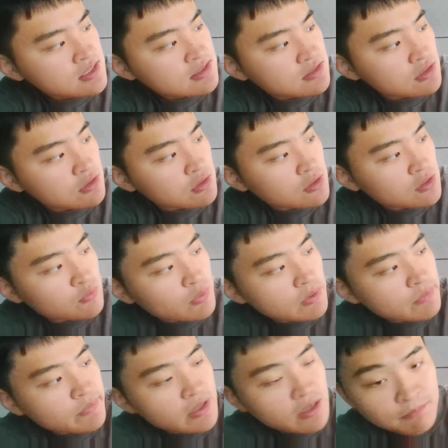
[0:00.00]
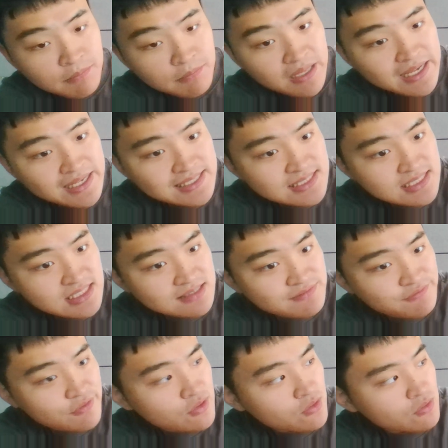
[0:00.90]
So when we apply
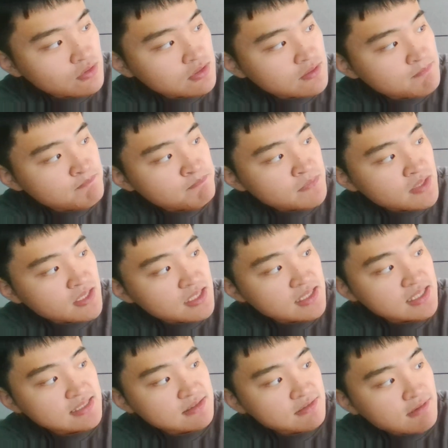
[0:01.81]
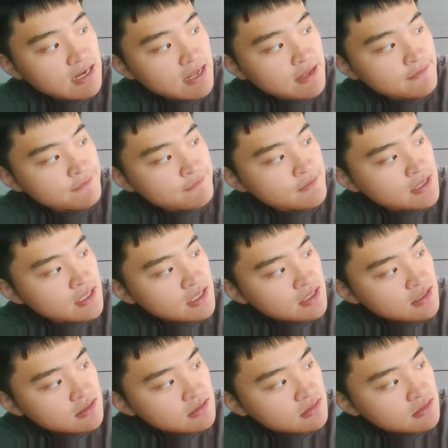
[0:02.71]
6 volt in this graph,
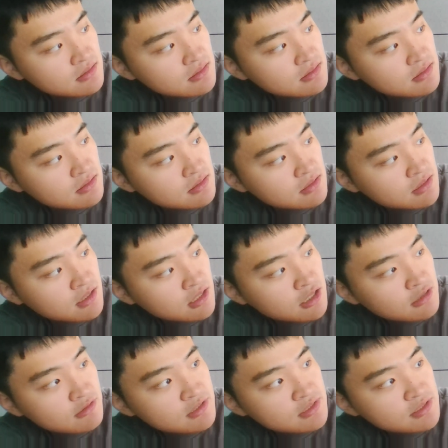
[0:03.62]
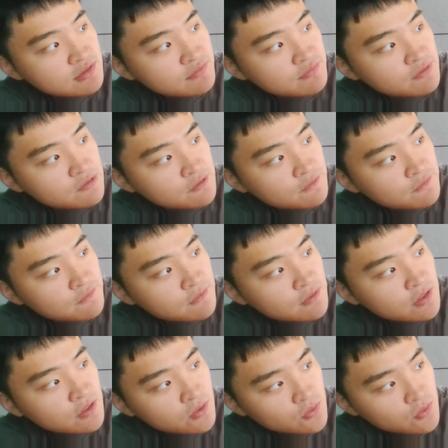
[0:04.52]
the current will
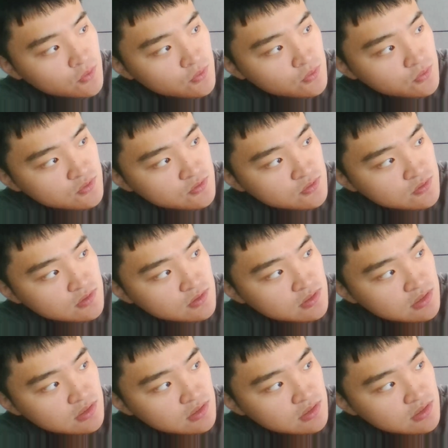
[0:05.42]
flow